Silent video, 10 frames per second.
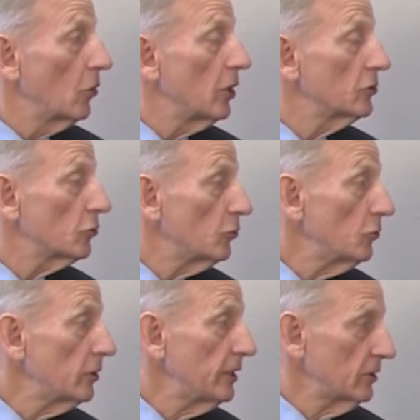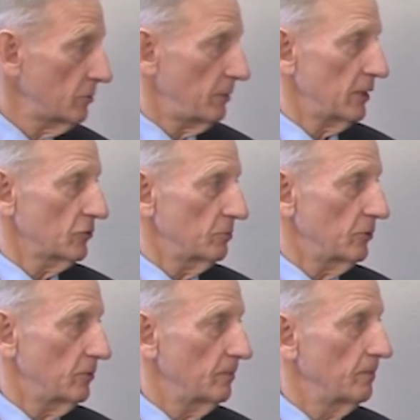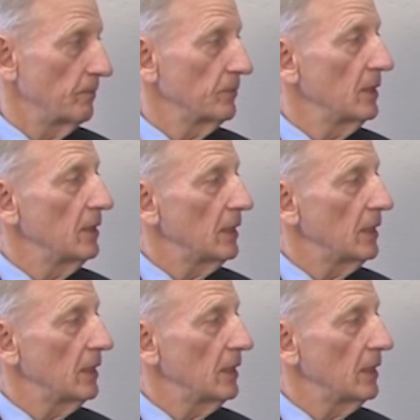As early as possible. Yeah.